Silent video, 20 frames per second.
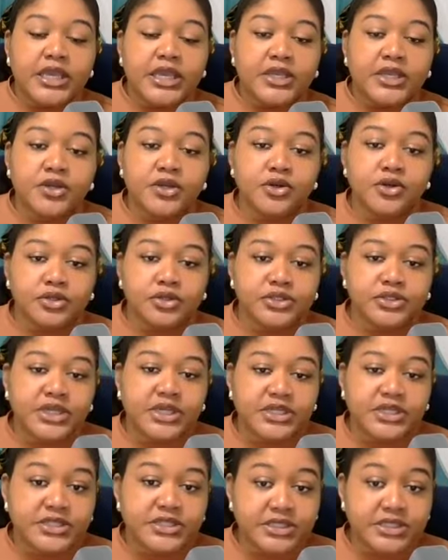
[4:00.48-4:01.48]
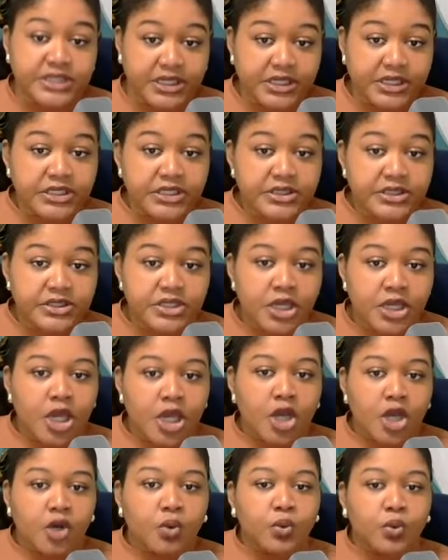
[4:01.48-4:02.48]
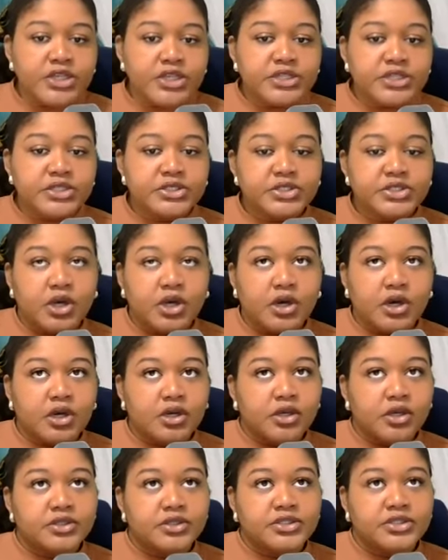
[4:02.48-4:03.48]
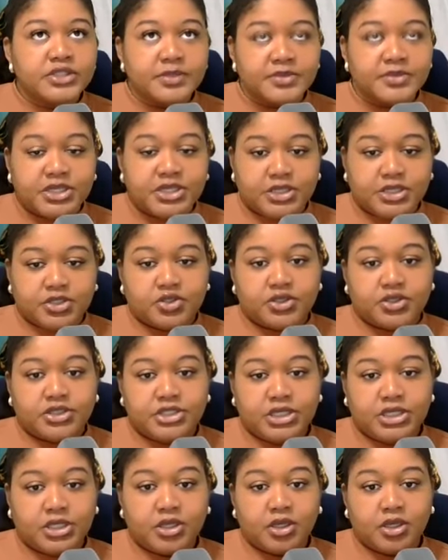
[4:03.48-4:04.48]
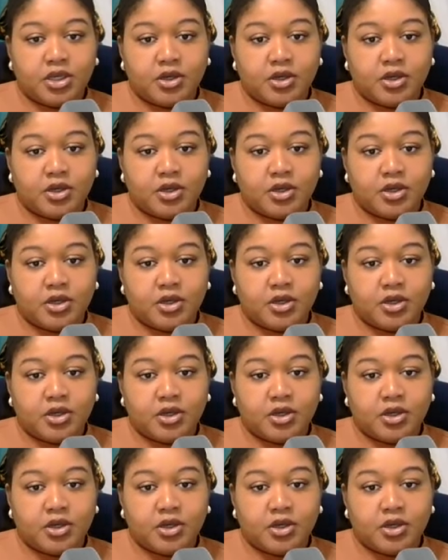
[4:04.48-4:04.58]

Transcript: in neuroscience studies, we saw something interesting.